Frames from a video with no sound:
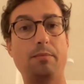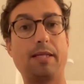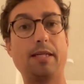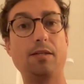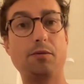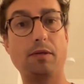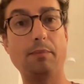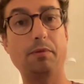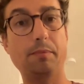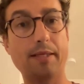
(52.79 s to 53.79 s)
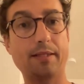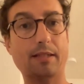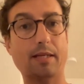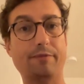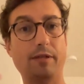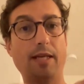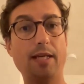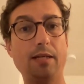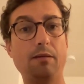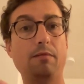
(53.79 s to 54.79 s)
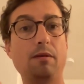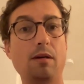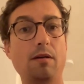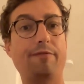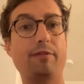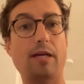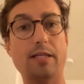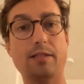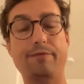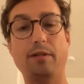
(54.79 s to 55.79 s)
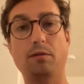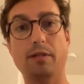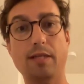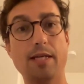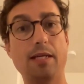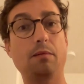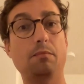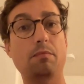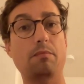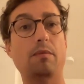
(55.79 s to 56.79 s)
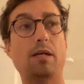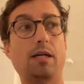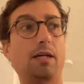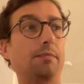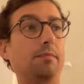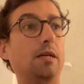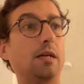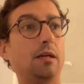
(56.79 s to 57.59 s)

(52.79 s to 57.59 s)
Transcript: begin to implement kind of a hitting philosophy or hitting um,